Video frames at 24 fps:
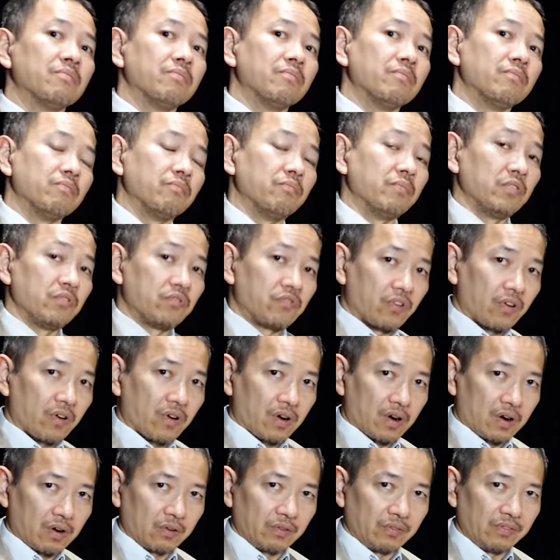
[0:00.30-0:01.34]

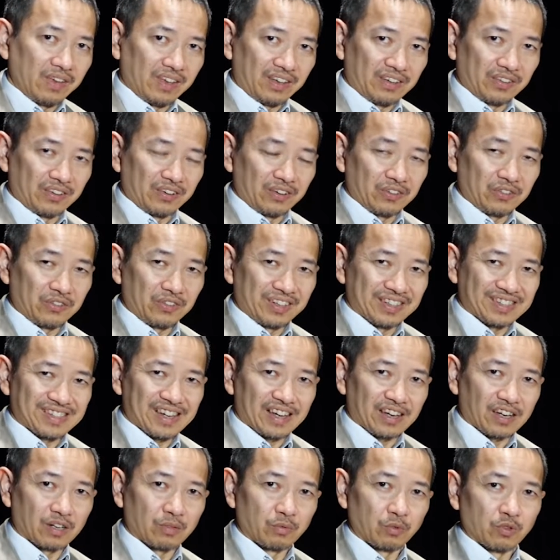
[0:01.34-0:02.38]
Before we go to the
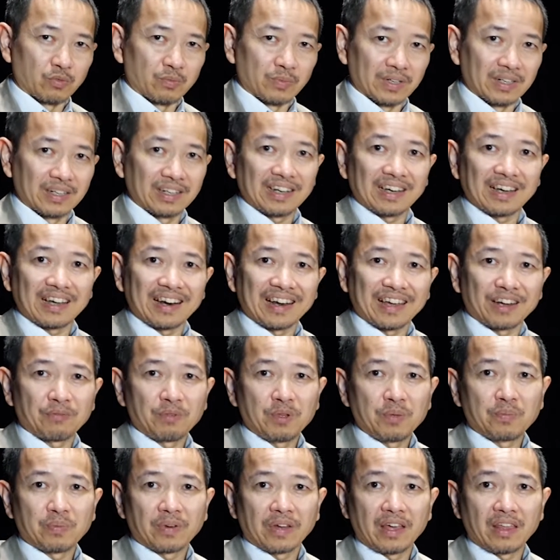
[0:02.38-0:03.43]
second movement, let
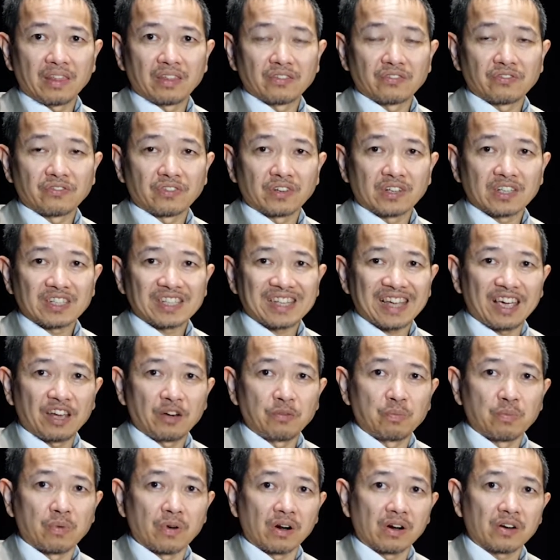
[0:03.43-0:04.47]
me play the first
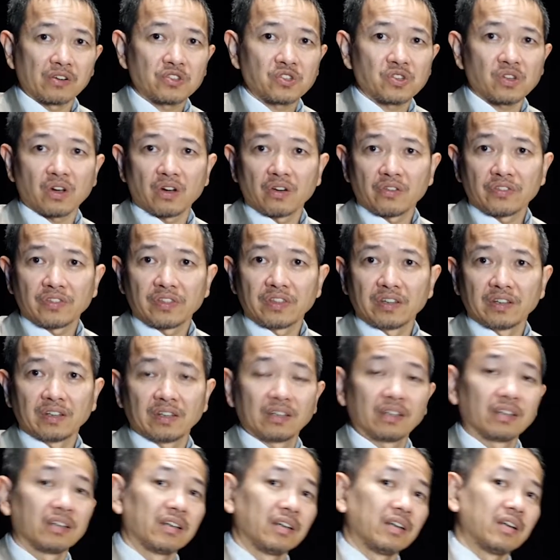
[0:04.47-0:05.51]
8 bars of
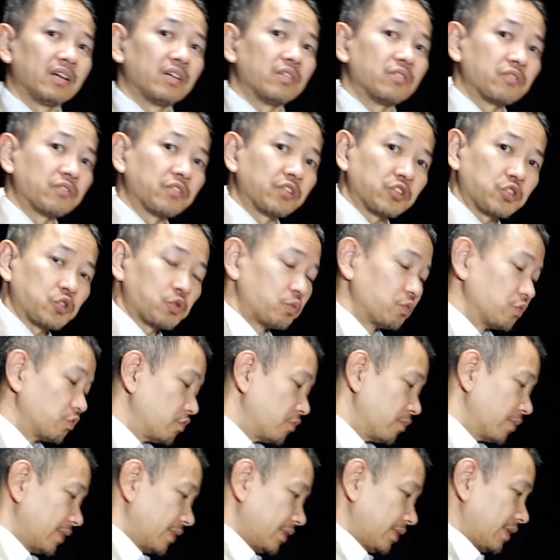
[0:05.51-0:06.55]
the first
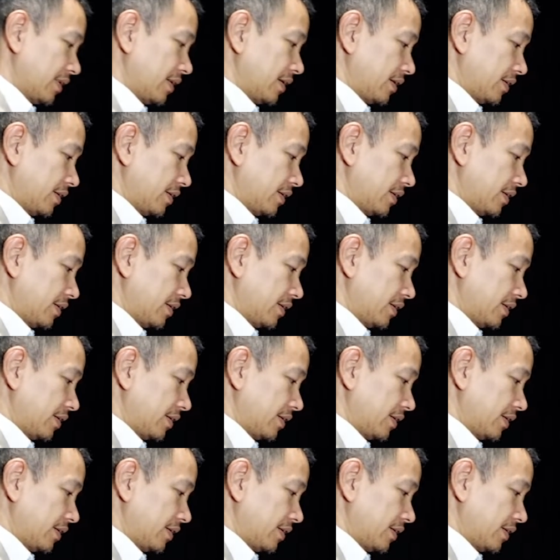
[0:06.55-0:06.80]
movement.